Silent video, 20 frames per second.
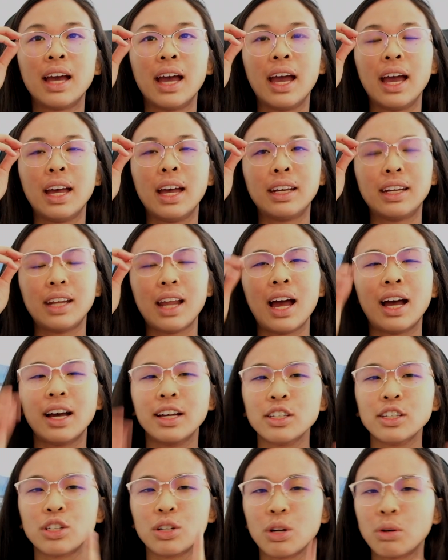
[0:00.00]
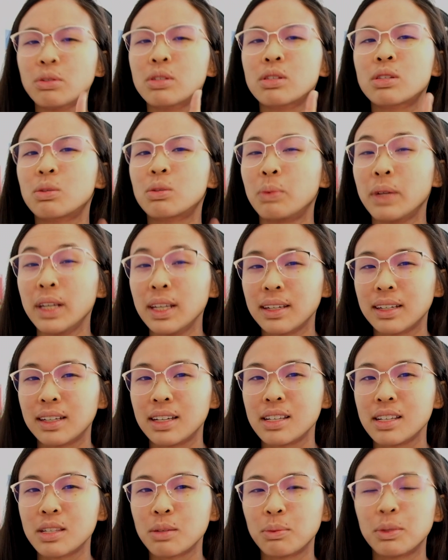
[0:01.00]
and it has no
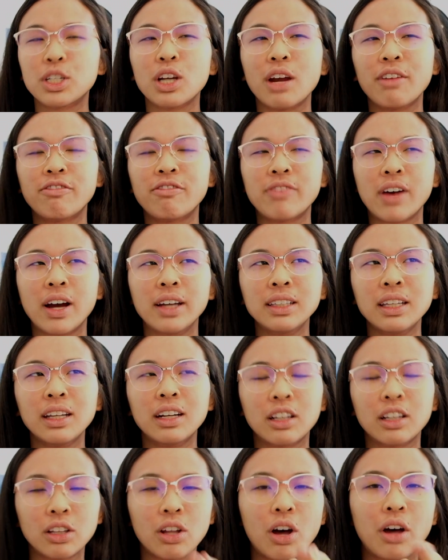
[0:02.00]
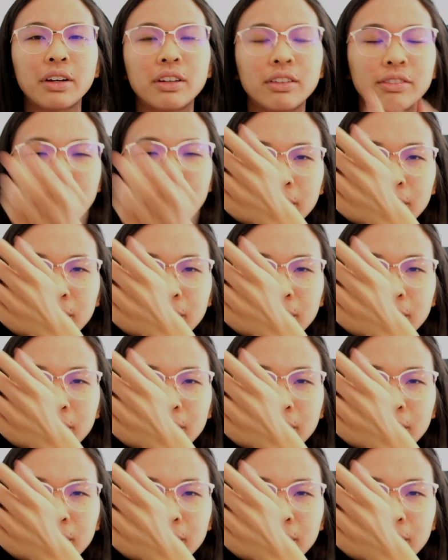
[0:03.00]
sweetness, which I find that in a lot of